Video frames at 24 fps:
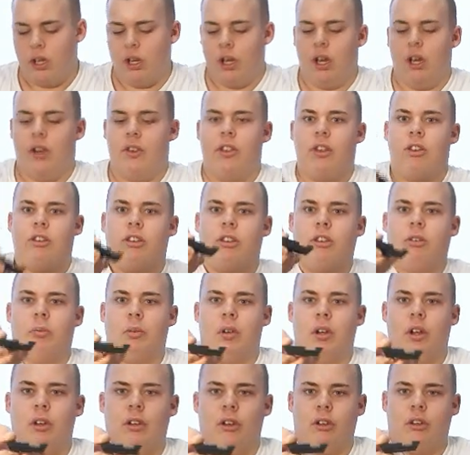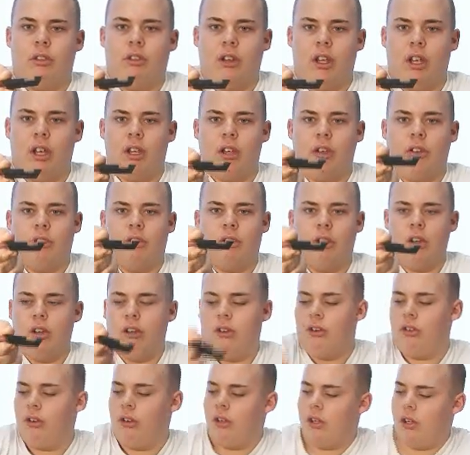And this is what it looks like. As long
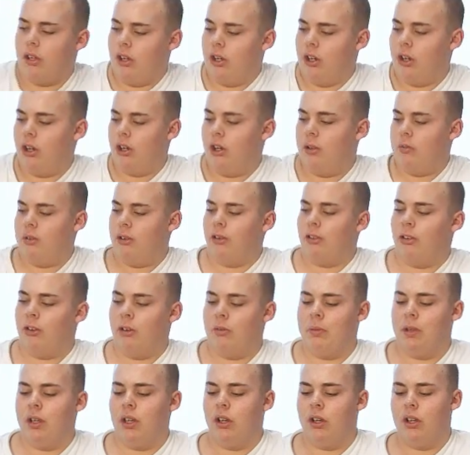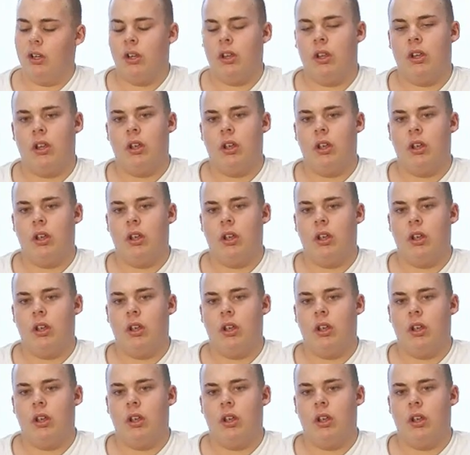as you, here, let me zoom in.